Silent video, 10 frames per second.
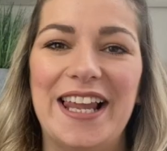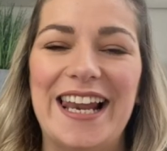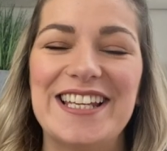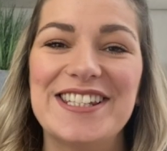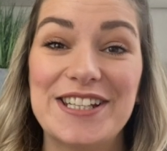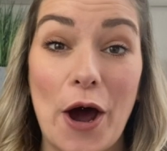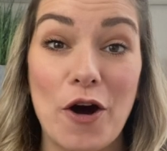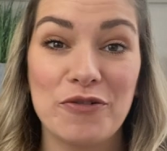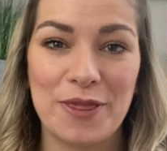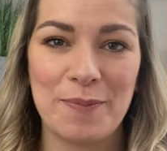Let's start
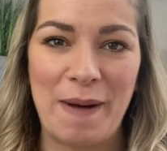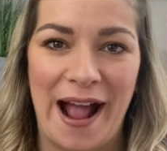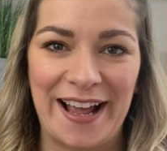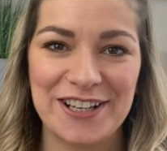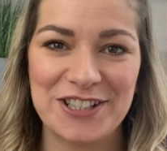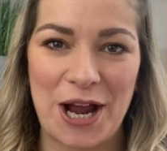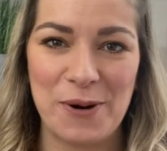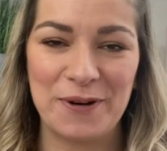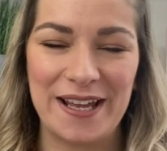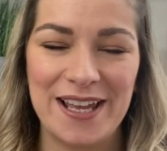off with a banger, shall
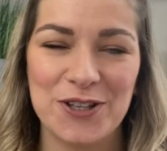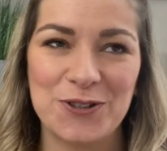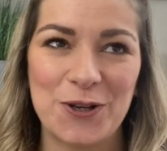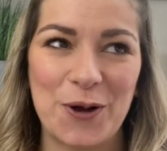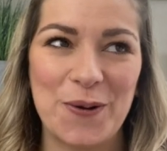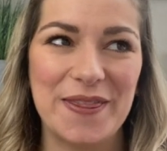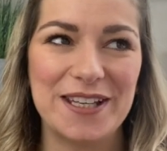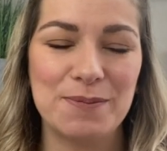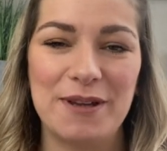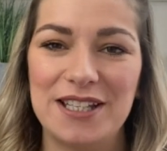we? So
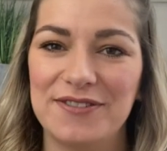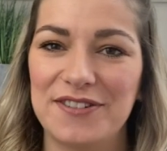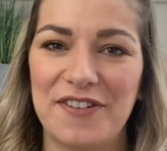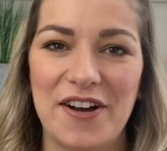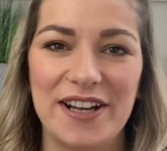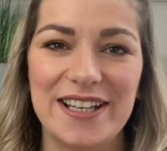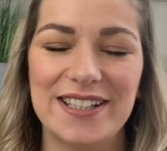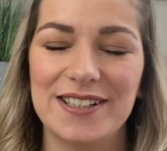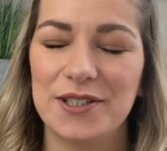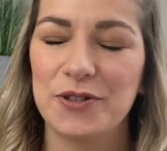this piece of advice,